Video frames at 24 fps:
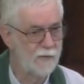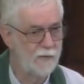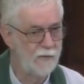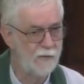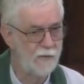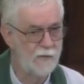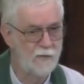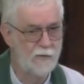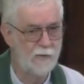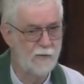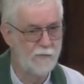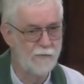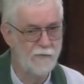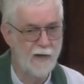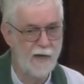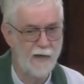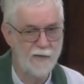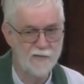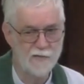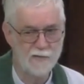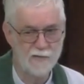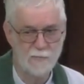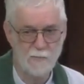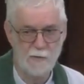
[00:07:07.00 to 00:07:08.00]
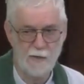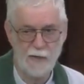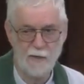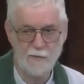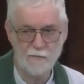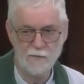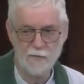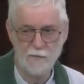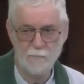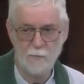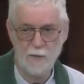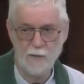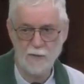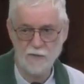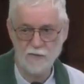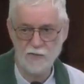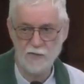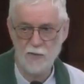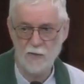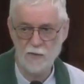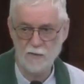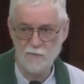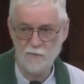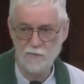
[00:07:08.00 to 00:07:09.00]
Who could have guessed without it being
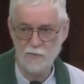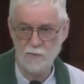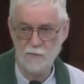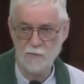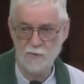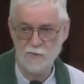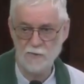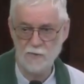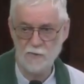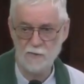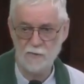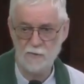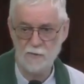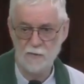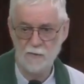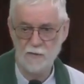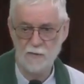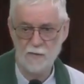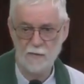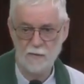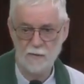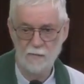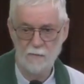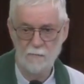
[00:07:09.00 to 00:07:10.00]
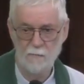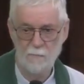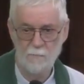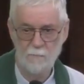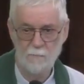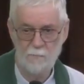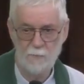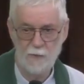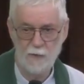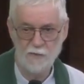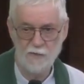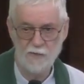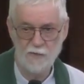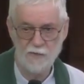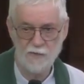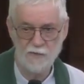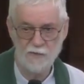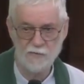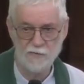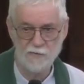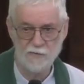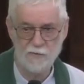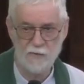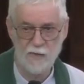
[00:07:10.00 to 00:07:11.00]
shown to us by
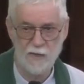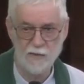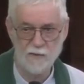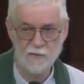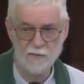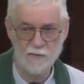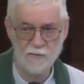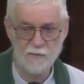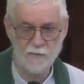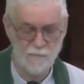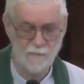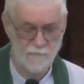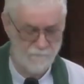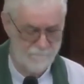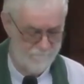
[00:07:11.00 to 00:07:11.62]
Jesus Christ?